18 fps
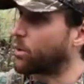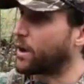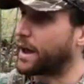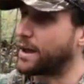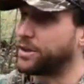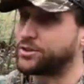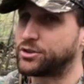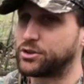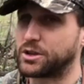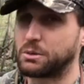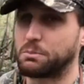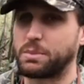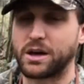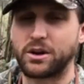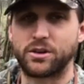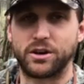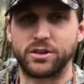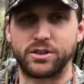As you get
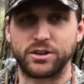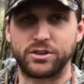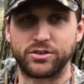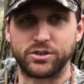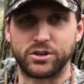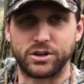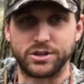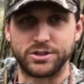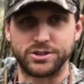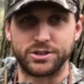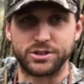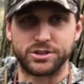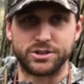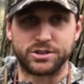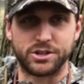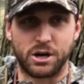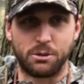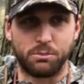better at these calls, you can
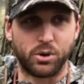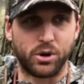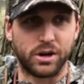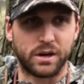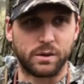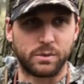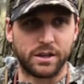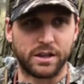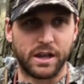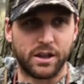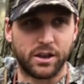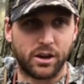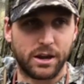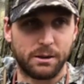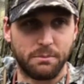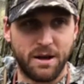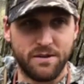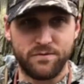start putting them together.
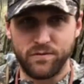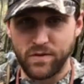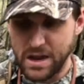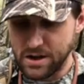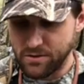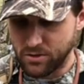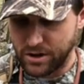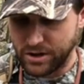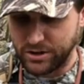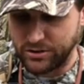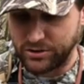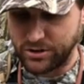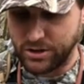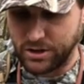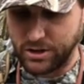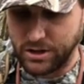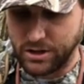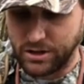Like my favorite is
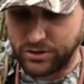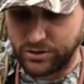the